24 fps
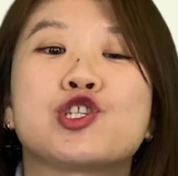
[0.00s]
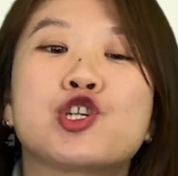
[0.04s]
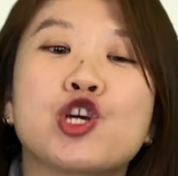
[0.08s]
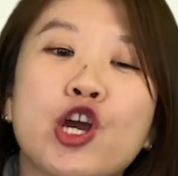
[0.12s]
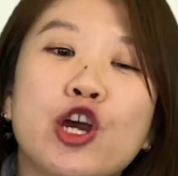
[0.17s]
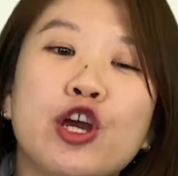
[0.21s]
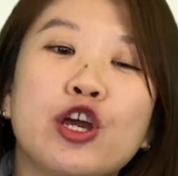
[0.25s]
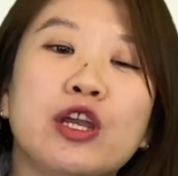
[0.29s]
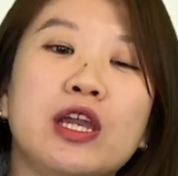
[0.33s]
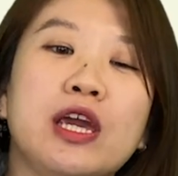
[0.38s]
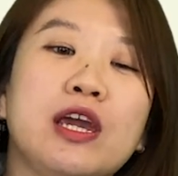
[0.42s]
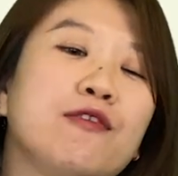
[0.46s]

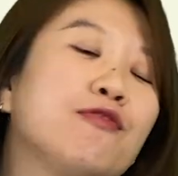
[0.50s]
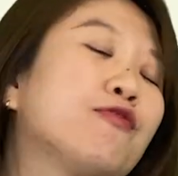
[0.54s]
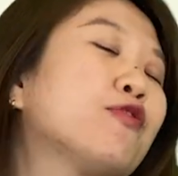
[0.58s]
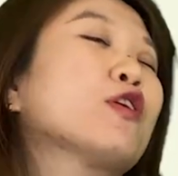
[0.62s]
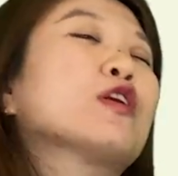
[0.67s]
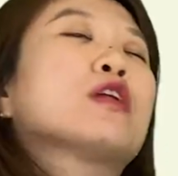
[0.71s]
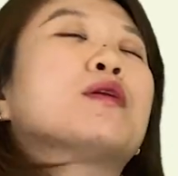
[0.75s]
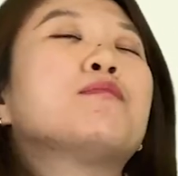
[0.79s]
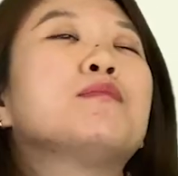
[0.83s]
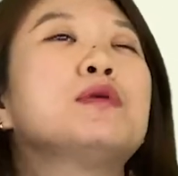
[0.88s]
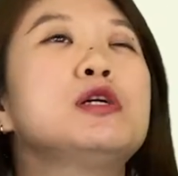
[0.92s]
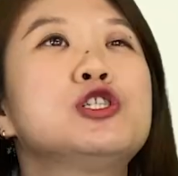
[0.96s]
journey for
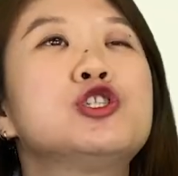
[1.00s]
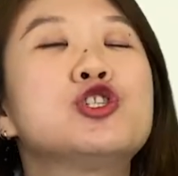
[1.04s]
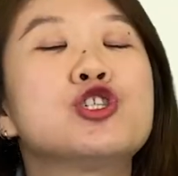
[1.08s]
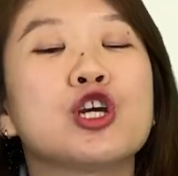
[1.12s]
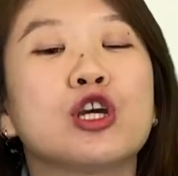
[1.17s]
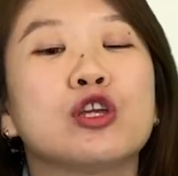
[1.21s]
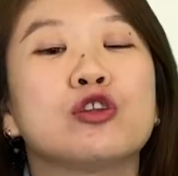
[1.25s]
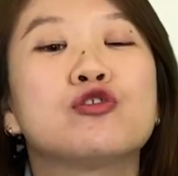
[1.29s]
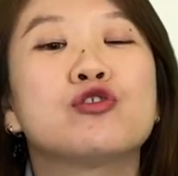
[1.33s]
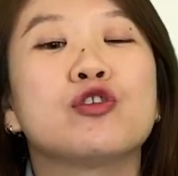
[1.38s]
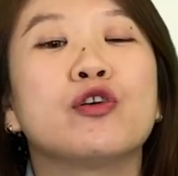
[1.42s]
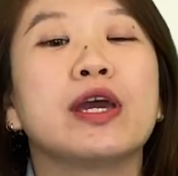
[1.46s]
the
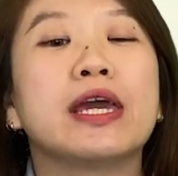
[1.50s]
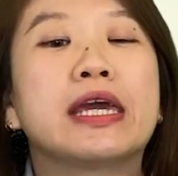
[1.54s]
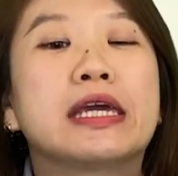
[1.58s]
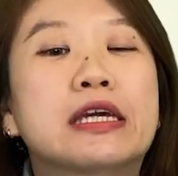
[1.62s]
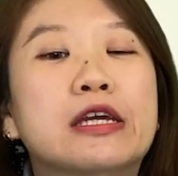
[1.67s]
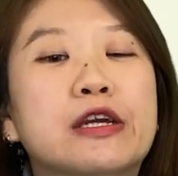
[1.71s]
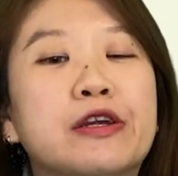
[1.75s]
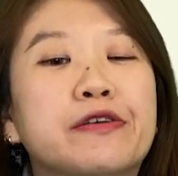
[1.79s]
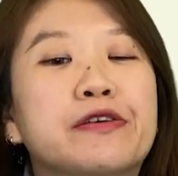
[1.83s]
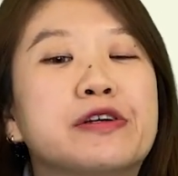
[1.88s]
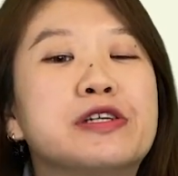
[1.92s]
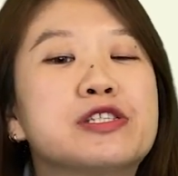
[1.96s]
mission to
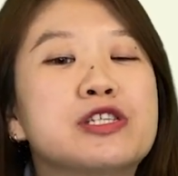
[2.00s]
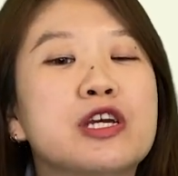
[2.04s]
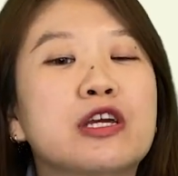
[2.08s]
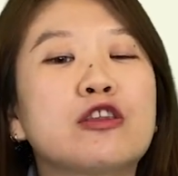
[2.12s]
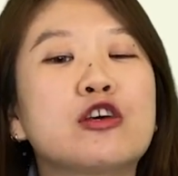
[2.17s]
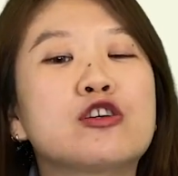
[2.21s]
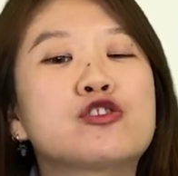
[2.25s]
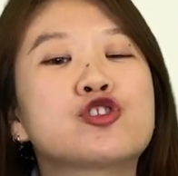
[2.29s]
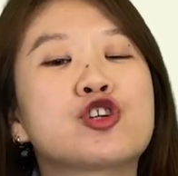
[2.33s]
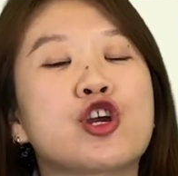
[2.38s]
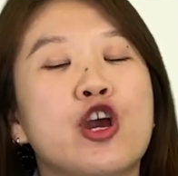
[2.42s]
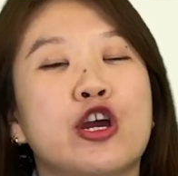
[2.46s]
encouraging
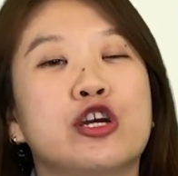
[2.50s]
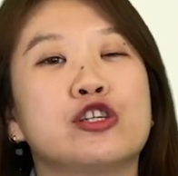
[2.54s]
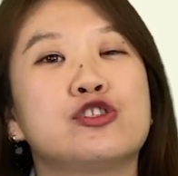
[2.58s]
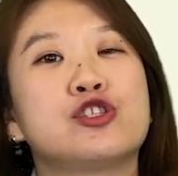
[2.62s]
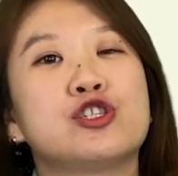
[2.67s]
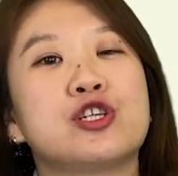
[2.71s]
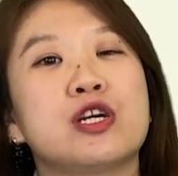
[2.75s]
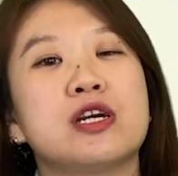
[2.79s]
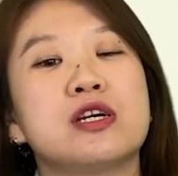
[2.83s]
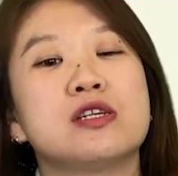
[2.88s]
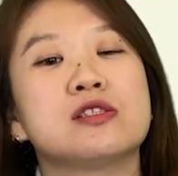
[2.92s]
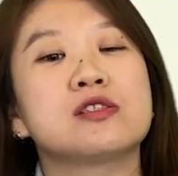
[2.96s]
the
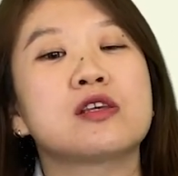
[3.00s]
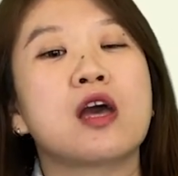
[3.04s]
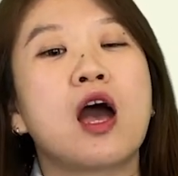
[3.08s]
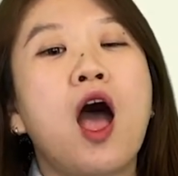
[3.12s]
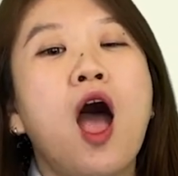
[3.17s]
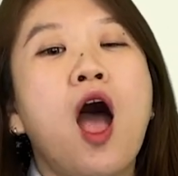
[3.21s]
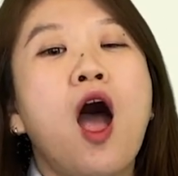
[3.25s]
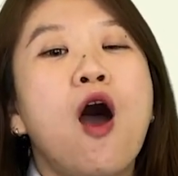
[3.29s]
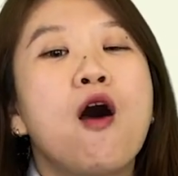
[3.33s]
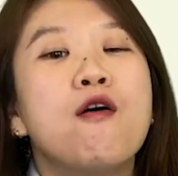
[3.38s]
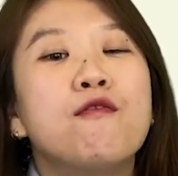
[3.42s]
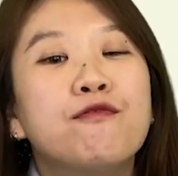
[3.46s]
churches
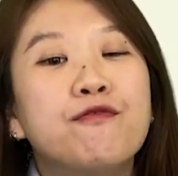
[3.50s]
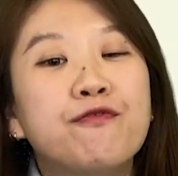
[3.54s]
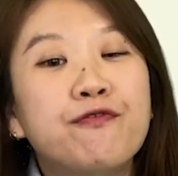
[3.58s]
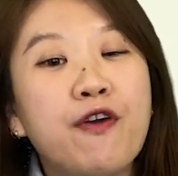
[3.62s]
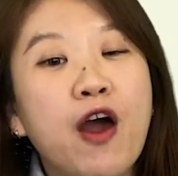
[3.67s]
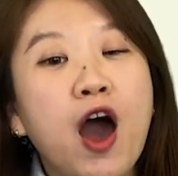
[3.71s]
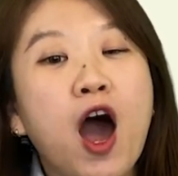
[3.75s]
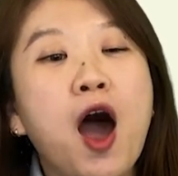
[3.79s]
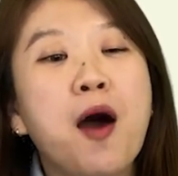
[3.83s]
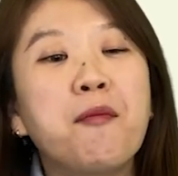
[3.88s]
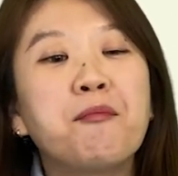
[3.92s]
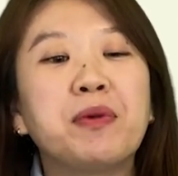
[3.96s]

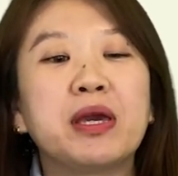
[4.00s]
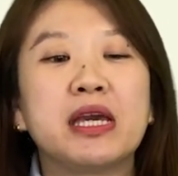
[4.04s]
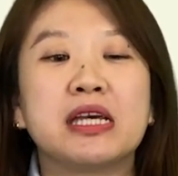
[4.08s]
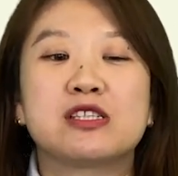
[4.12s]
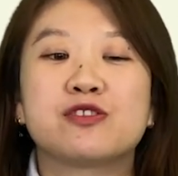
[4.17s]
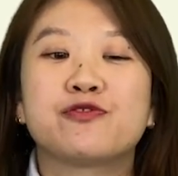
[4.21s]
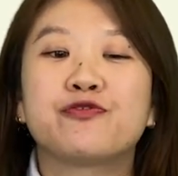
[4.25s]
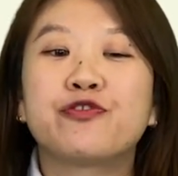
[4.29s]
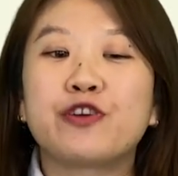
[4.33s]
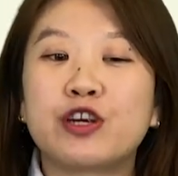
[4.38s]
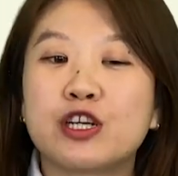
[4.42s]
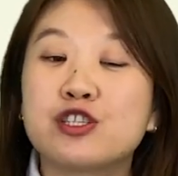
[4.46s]
from his
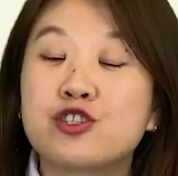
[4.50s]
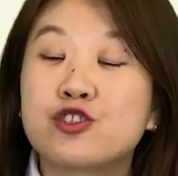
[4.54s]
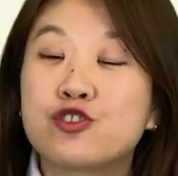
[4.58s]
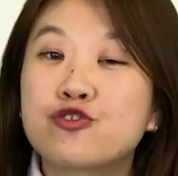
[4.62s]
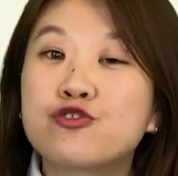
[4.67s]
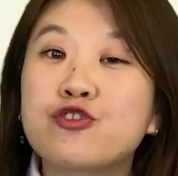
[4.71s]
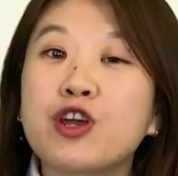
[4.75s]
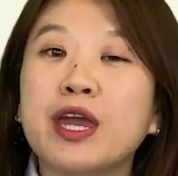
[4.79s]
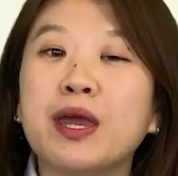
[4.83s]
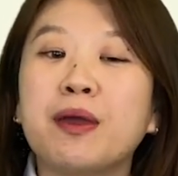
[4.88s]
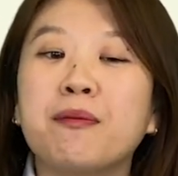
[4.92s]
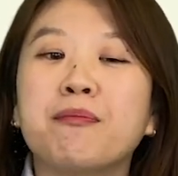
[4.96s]
first
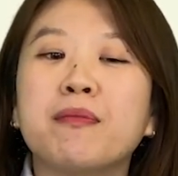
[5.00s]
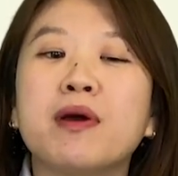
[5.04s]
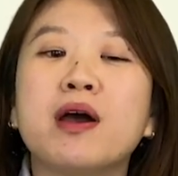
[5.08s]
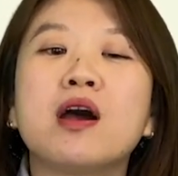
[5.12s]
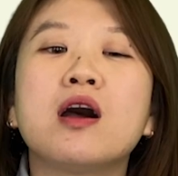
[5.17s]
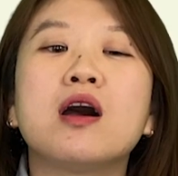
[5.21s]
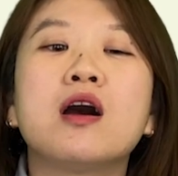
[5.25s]
trip,